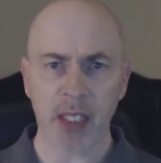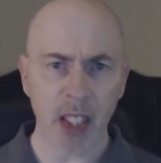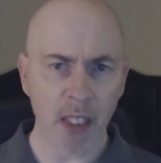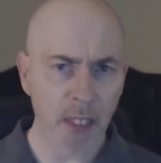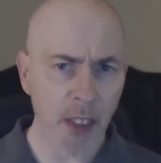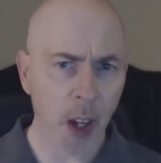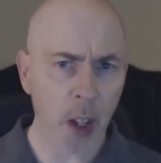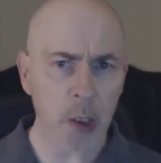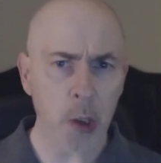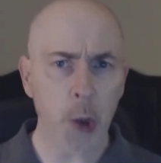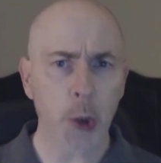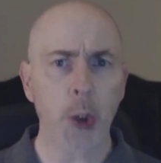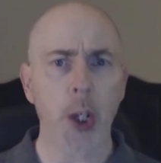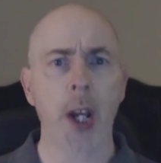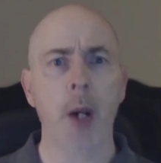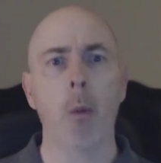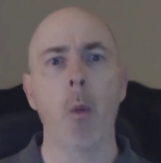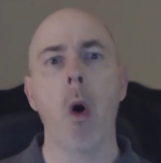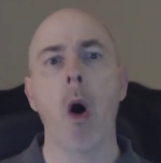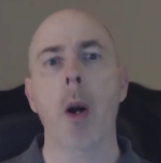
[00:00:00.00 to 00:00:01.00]
They also try
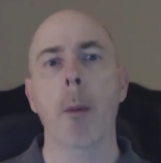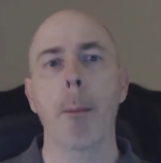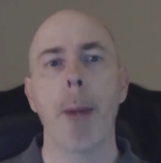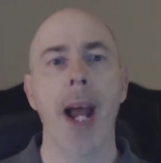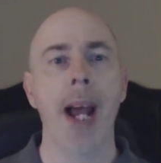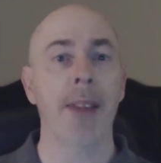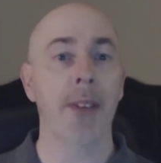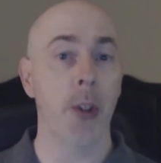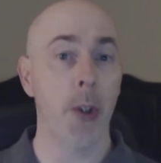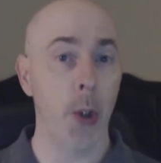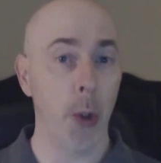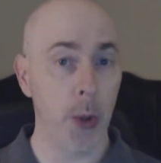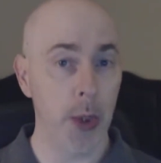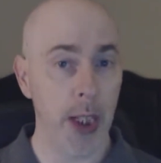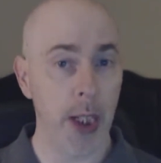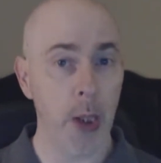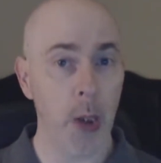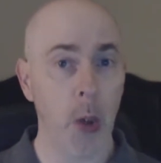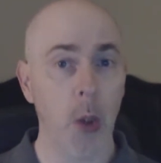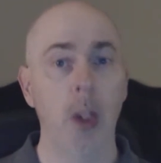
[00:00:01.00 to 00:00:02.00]
to walk back the New
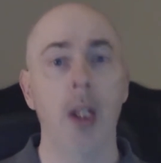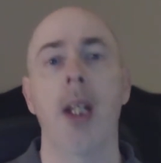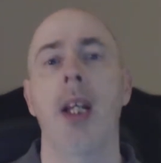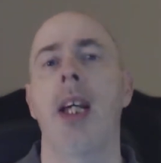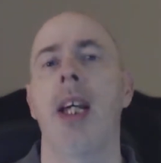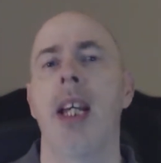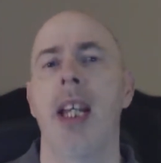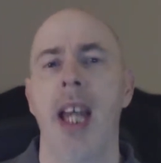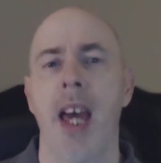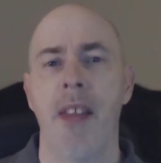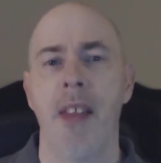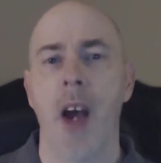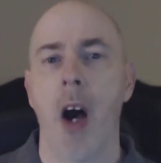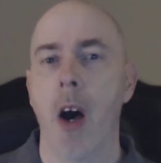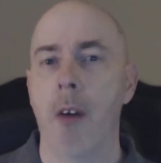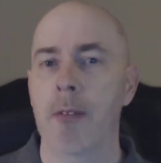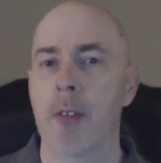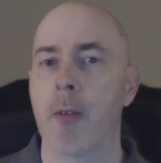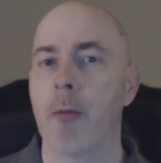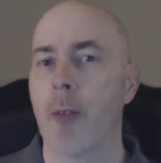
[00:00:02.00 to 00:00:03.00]
Deal, and they
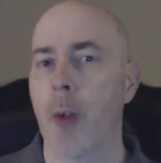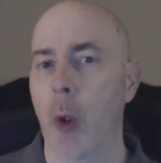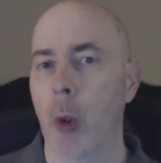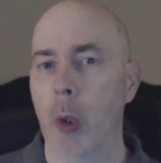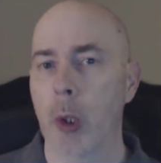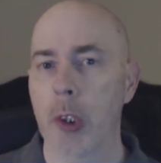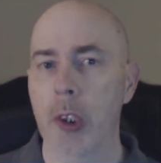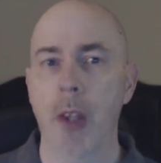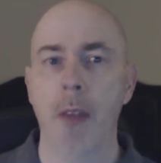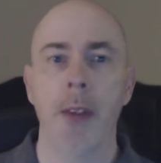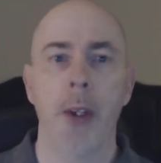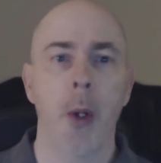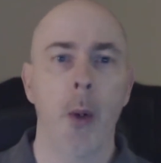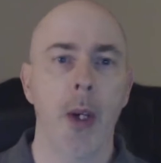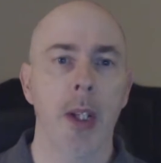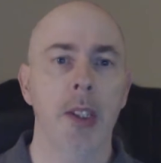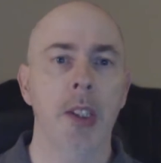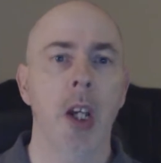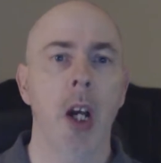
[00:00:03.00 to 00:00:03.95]
often focus on the U.S.